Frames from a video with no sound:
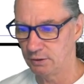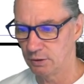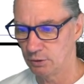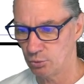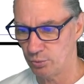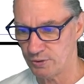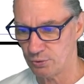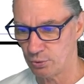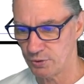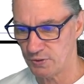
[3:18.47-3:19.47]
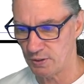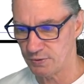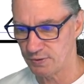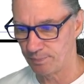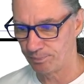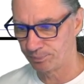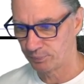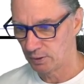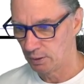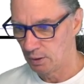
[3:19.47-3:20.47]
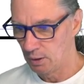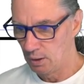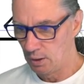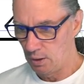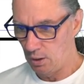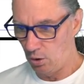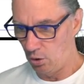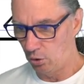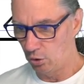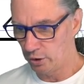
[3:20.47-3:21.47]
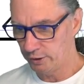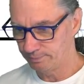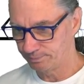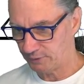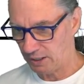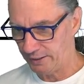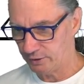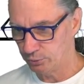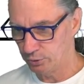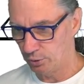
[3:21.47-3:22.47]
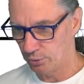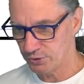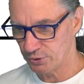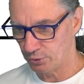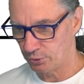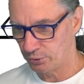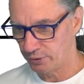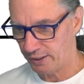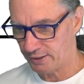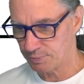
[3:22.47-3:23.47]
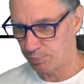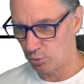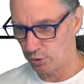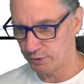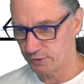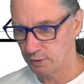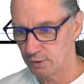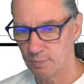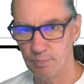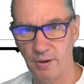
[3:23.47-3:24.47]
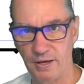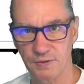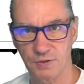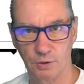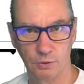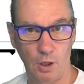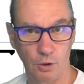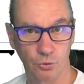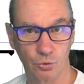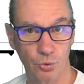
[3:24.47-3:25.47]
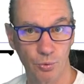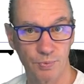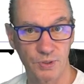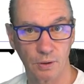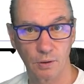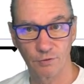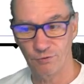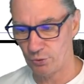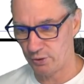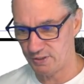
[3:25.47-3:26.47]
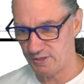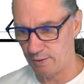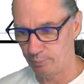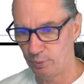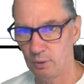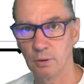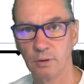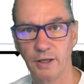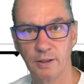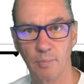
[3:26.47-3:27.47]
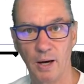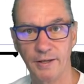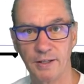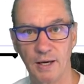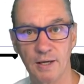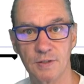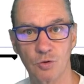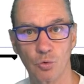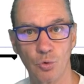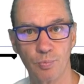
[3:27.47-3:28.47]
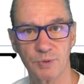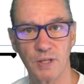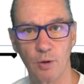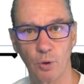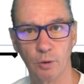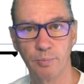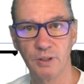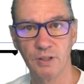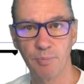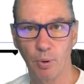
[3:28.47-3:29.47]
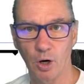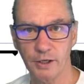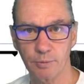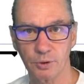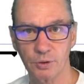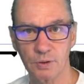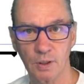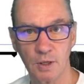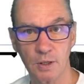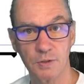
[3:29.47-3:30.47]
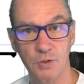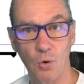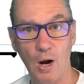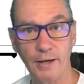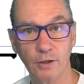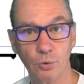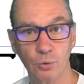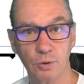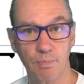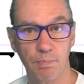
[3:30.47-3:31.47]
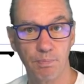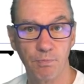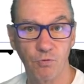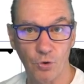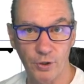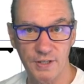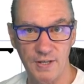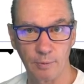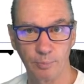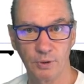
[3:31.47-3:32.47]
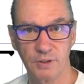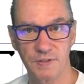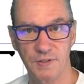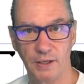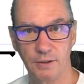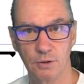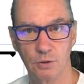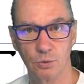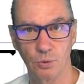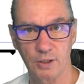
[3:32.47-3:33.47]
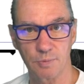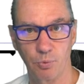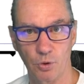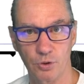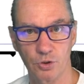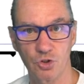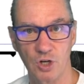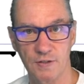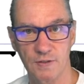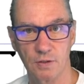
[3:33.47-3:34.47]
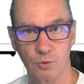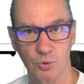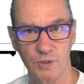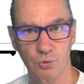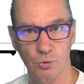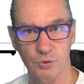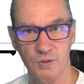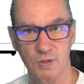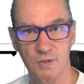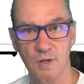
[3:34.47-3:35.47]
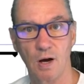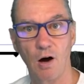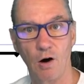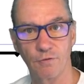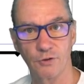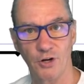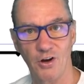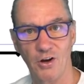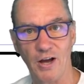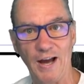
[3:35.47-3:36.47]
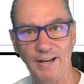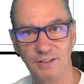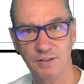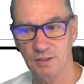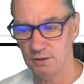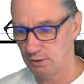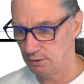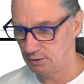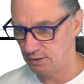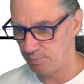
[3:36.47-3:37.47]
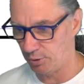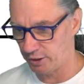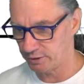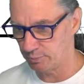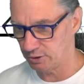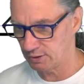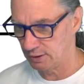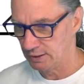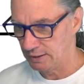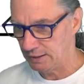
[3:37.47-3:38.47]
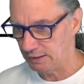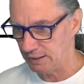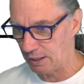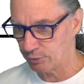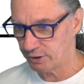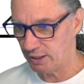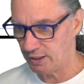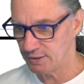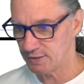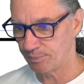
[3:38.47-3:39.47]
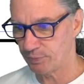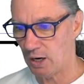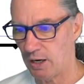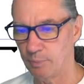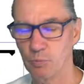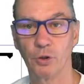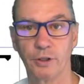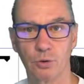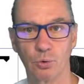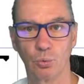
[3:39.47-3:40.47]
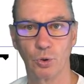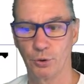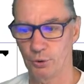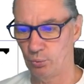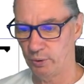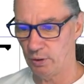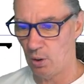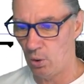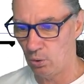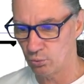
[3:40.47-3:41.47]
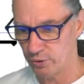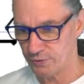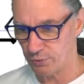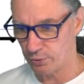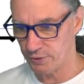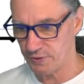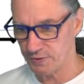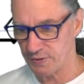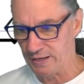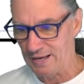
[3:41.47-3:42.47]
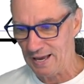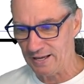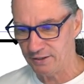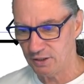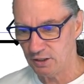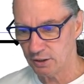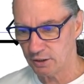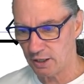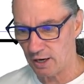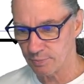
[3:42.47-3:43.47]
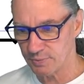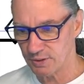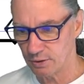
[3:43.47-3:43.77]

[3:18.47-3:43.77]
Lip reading: resources, or I could also export based on groups. For example, in my case, groups, they will be department. So I could, for example, decide to export just the resources of the IT department. In our case, I'm going to work with all resources, and here comes the